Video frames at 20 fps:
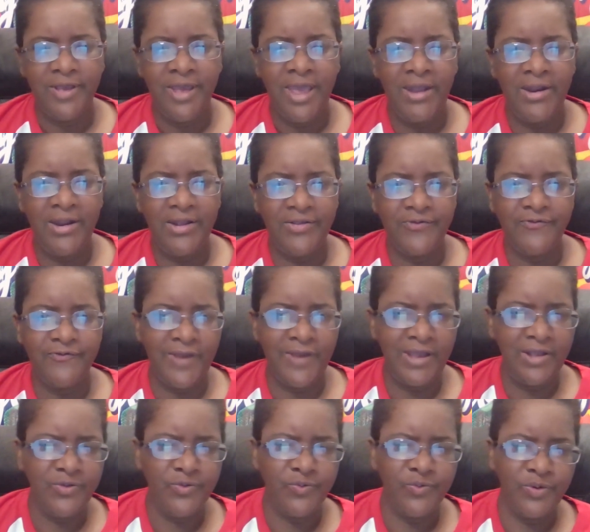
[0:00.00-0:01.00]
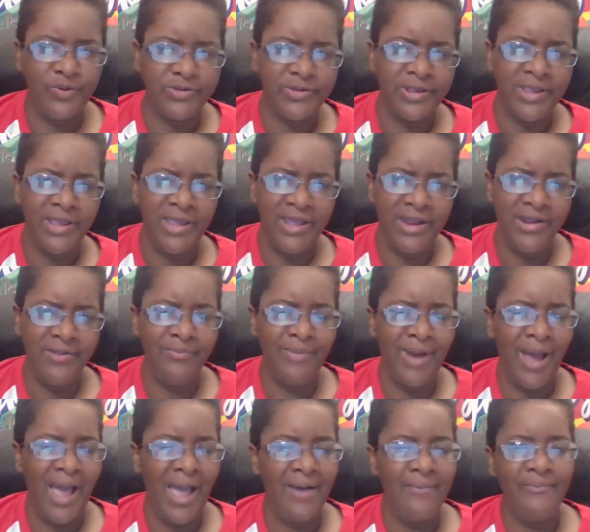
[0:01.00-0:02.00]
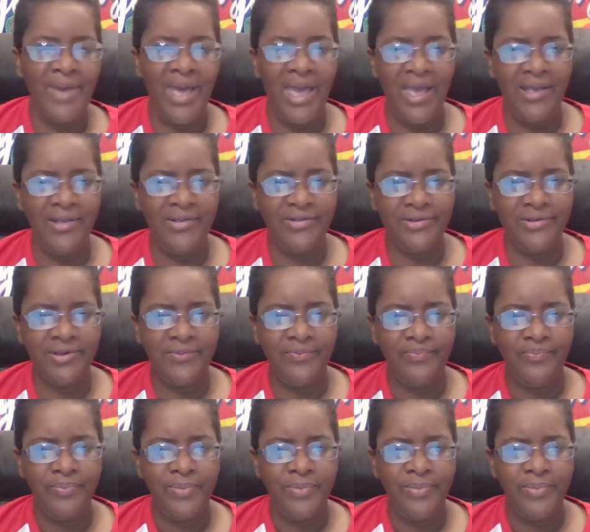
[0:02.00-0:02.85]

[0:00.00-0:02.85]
and his face was hidden by a mask.